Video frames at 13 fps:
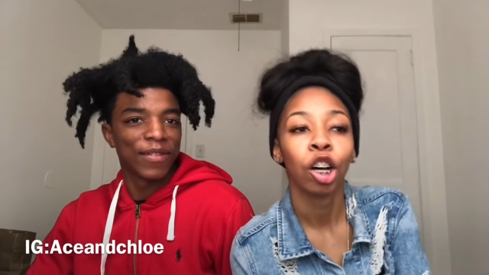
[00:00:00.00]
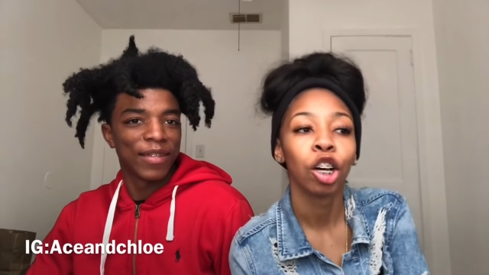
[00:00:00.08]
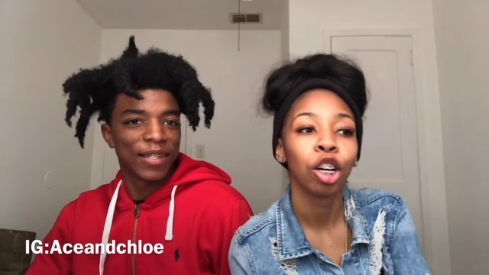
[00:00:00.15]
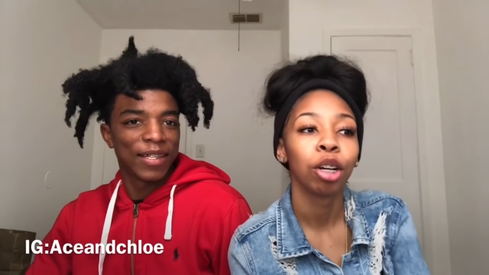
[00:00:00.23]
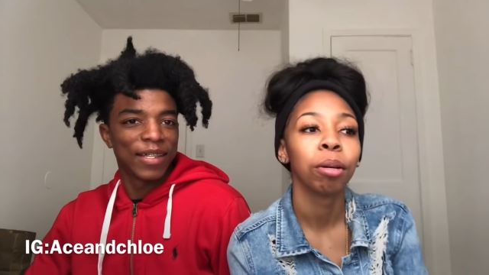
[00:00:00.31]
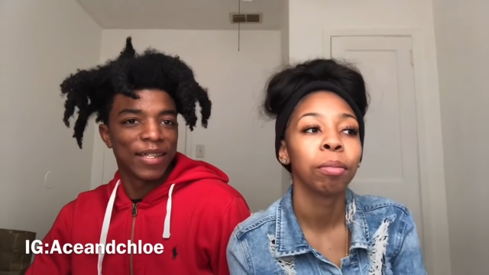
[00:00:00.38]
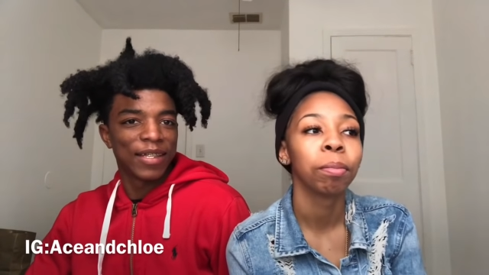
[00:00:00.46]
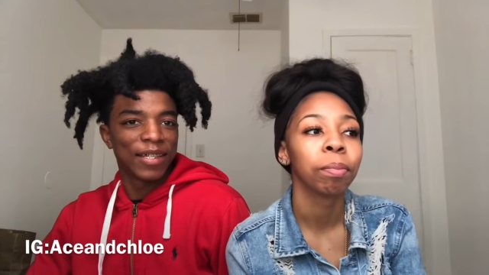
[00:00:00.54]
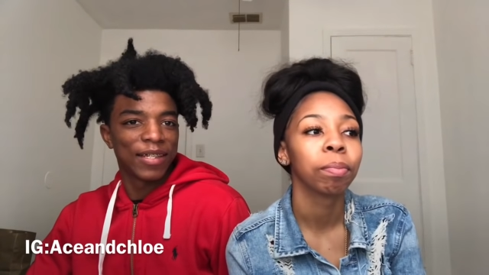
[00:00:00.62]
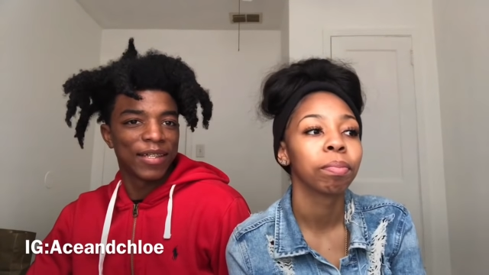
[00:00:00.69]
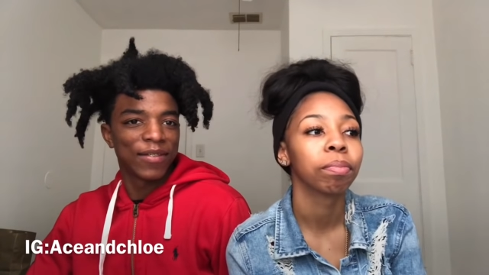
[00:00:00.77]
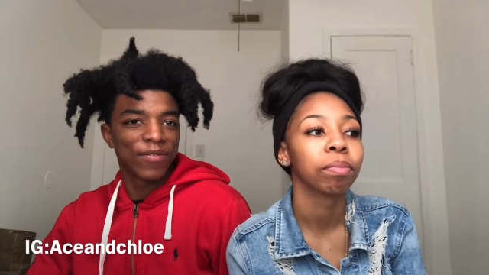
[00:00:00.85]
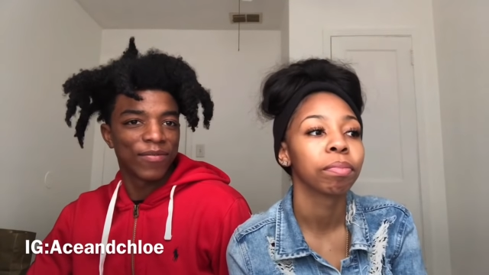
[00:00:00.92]
Speaker 1: Um,
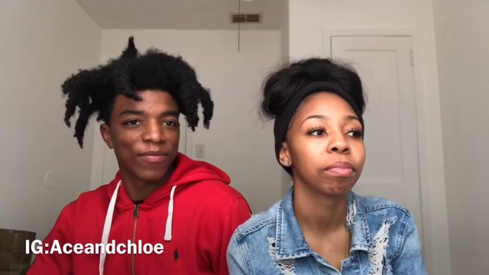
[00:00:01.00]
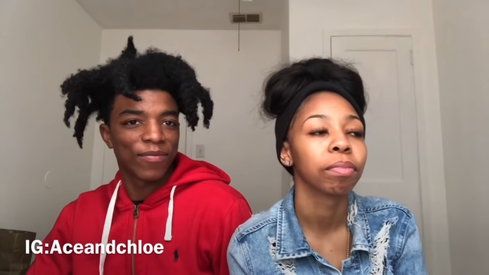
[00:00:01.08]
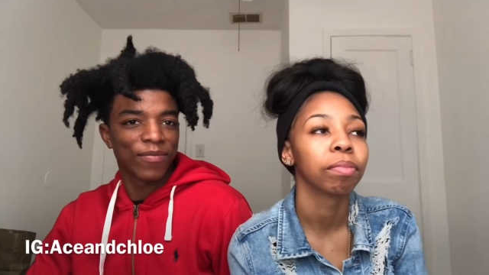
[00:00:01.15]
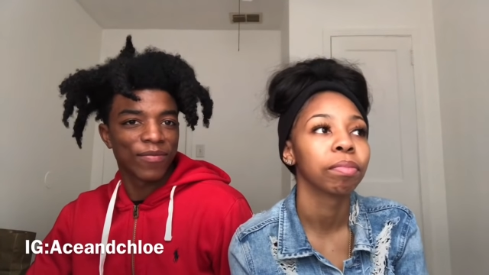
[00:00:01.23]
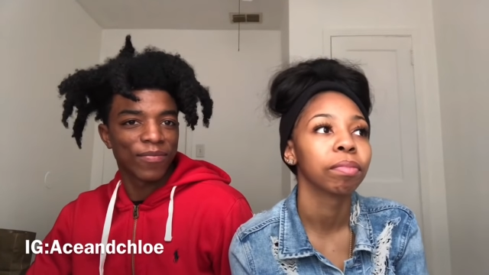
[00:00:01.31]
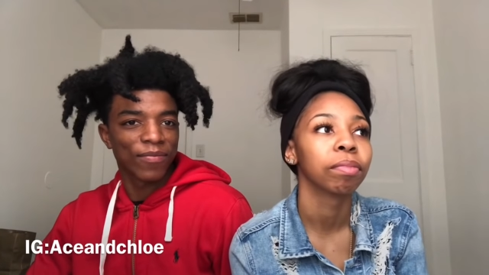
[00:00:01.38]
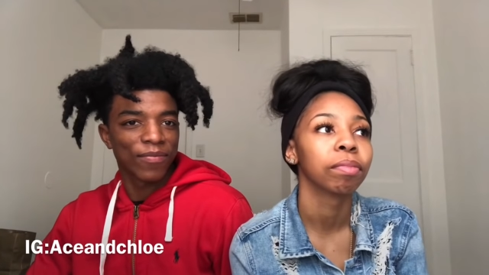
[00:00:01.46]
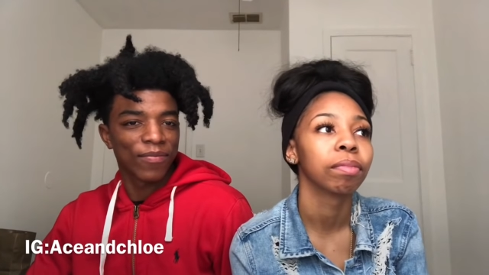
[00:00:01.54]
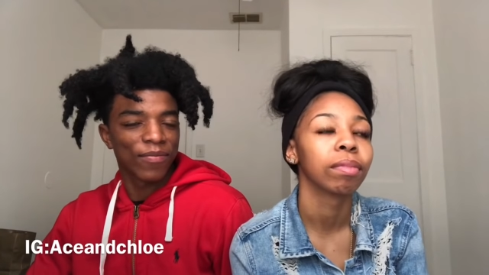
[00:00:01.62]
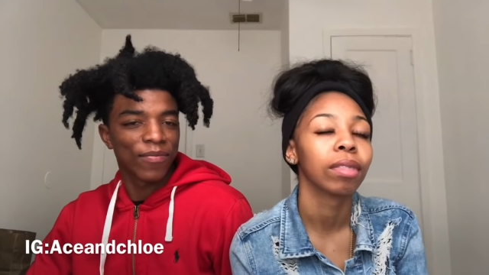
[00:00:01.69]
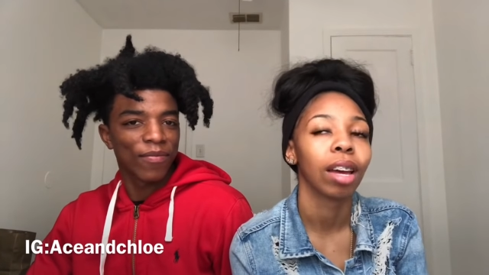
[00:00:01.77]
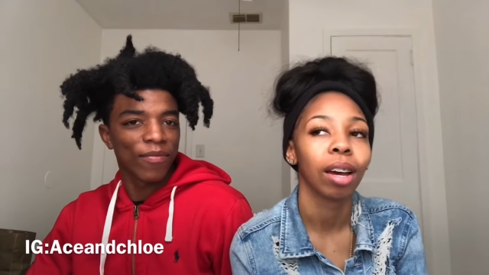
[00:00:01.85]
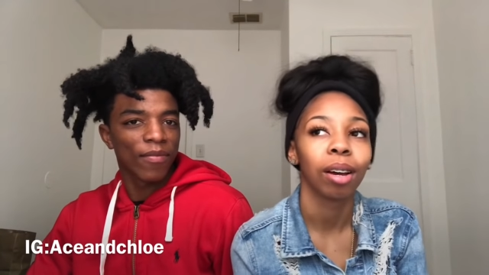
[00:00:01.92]

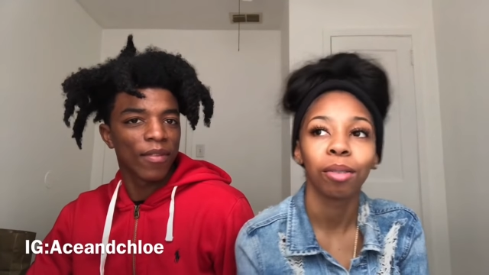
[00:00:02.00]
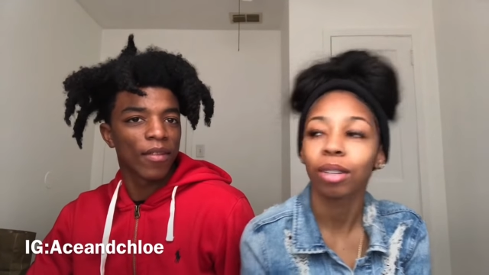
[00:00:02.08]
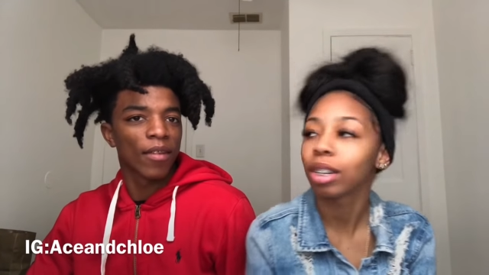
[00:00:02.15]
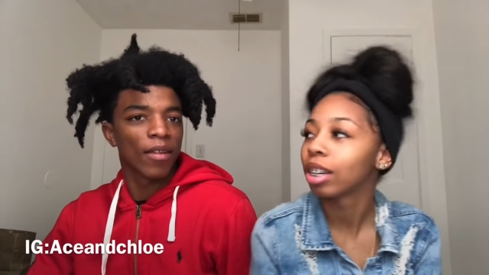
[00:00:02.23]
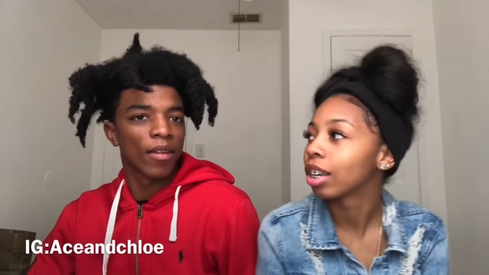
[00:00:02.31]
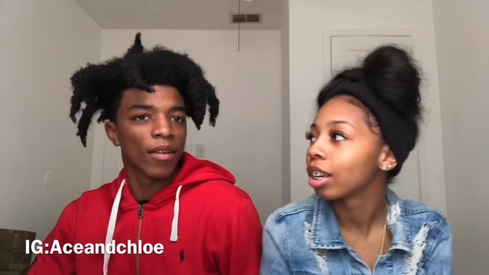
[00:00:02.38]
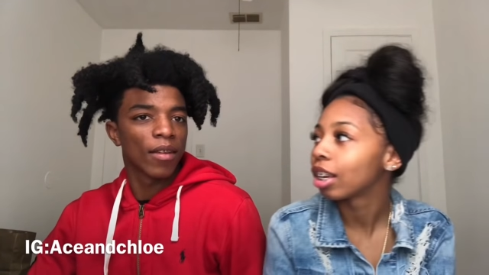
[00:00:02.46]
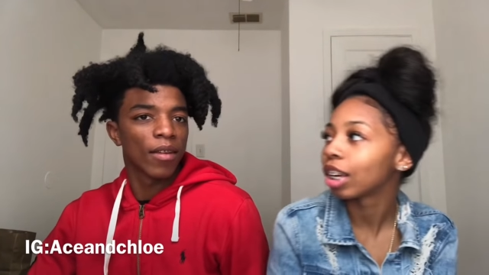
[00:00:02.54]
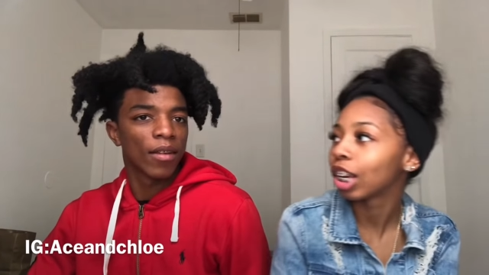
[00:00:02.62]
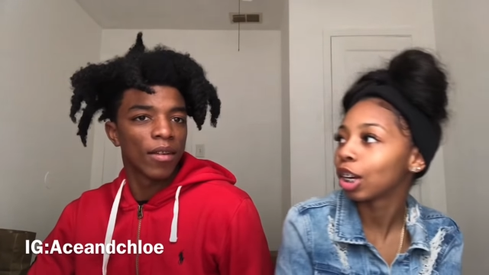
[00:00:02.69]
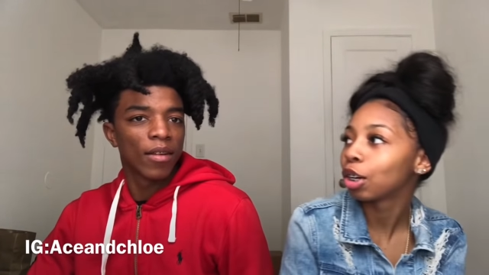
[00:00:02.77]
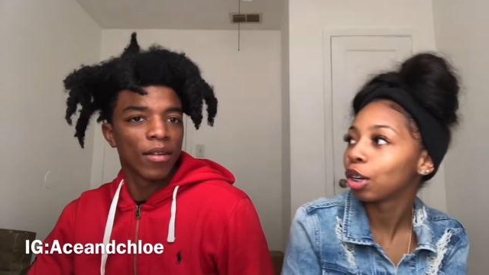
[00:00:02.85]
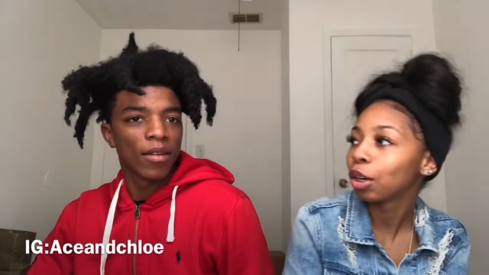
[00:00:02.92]
I wouldn't
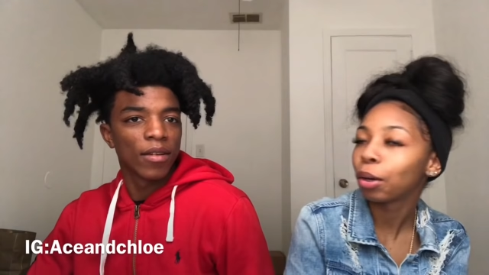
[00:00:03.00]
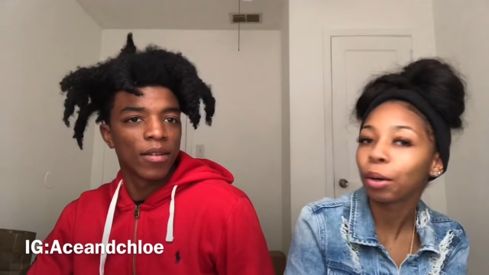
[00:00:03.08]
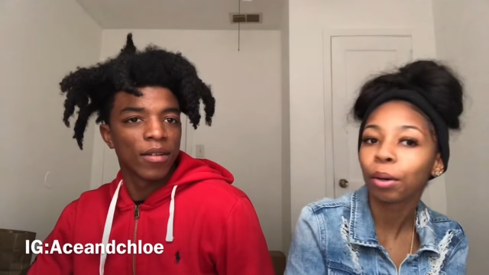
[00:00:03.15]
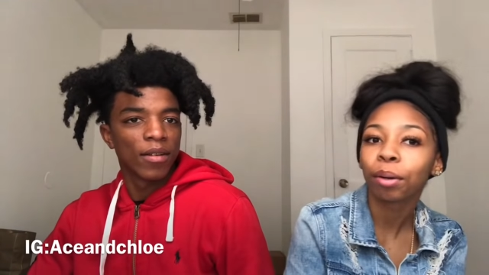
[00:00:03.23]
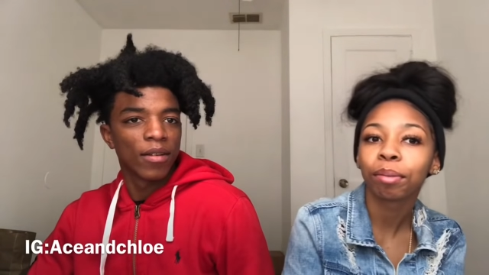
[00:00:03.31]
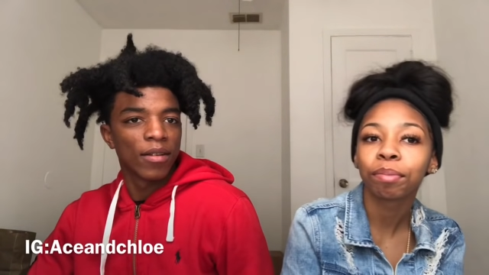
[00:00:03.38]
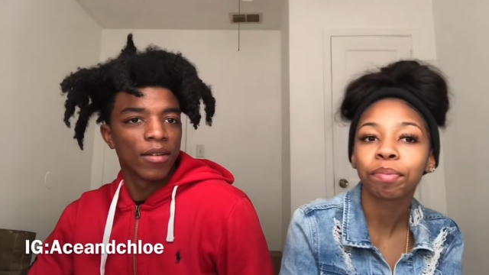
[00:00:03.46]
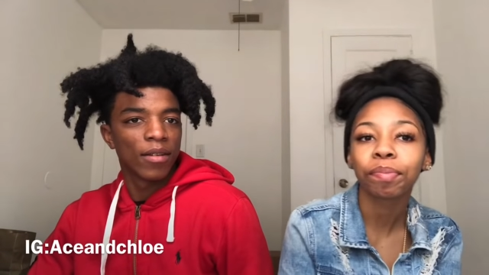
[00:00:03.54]
kill you though.